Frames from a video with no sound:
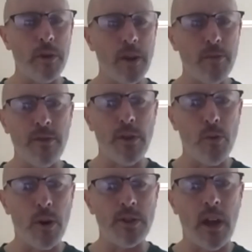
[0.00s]
up a few
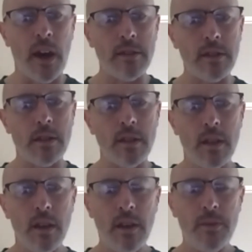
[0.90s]
more slots.
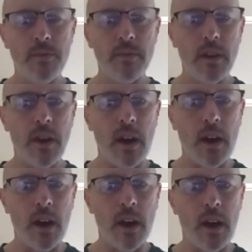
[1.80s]

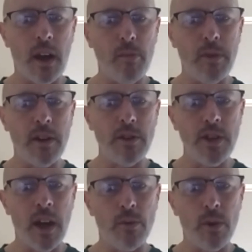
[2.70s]
Uh, but in
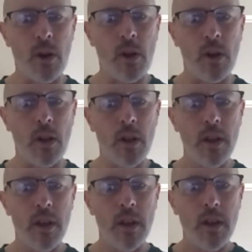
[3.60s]
general,
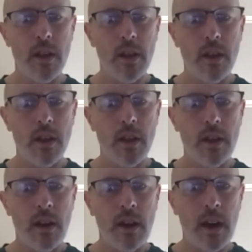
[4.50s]

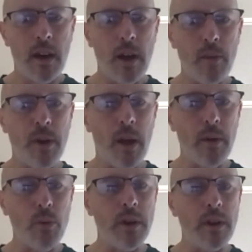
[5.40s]
I, I
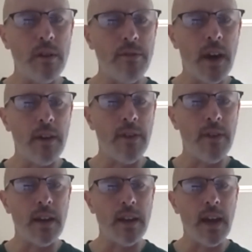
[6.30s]
probably wouldn't, if I, if I,
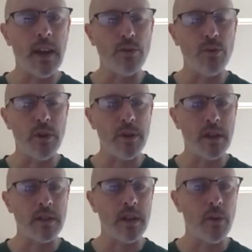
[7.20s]
had to guess, would have
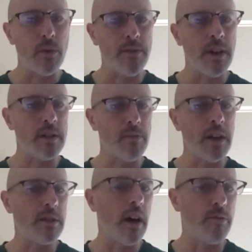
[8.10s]
predicted I would have had as many
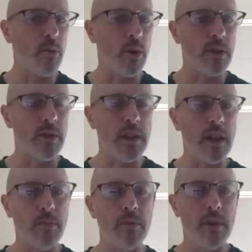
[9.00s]
sophomores on the
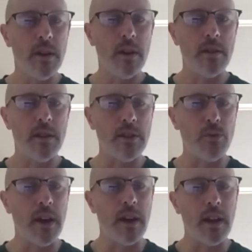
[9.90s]
team. So that's
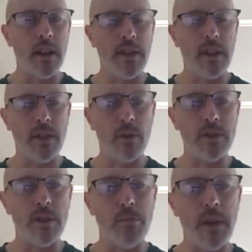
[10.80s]
where I kind of think there was
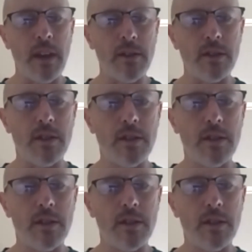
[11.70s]
the biggest